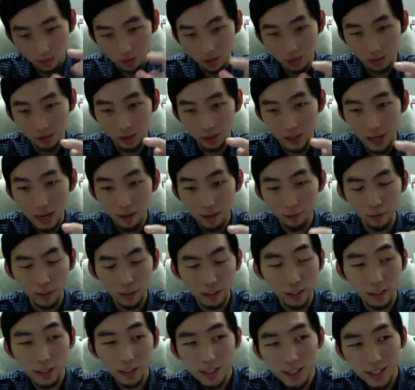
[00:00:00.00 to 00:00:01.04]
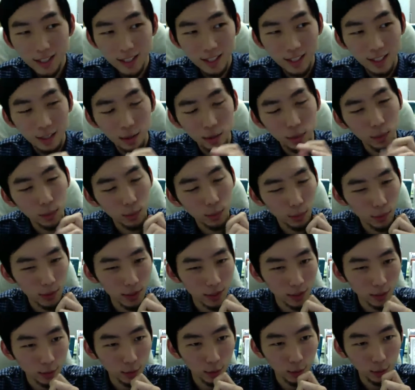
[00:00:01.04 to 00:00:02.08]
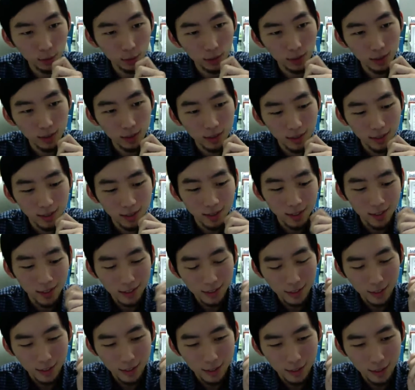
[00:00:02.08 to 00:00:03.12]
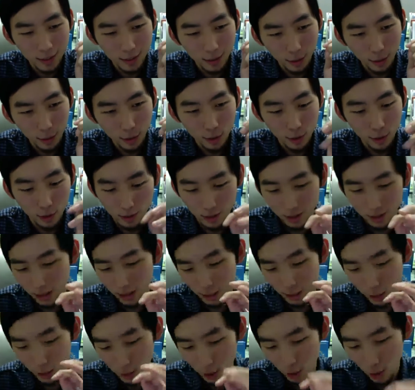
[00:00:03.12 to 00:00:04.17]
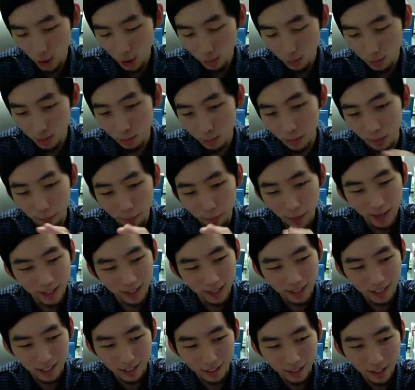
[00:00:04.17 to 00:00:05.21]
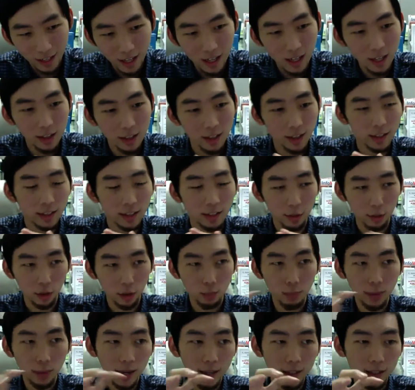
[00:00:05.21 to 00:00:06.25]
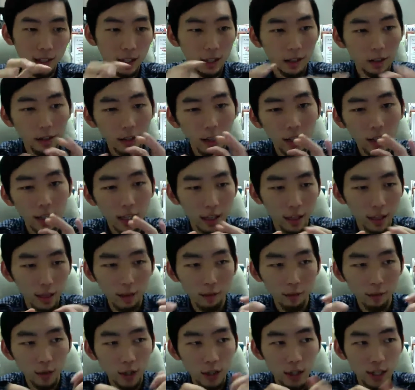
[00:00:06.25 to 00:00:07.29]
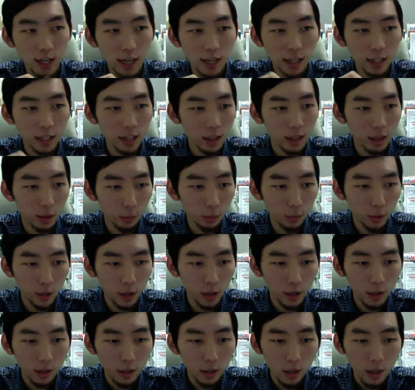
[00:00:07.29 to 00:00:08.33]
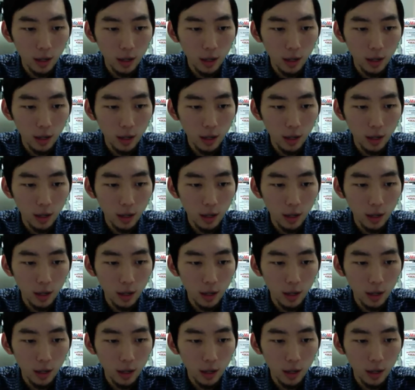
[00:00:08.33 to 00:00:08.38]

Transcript: liveliness. What's it called? It's not just germs, but bacteria, like good bacteria in the fish tank and the water.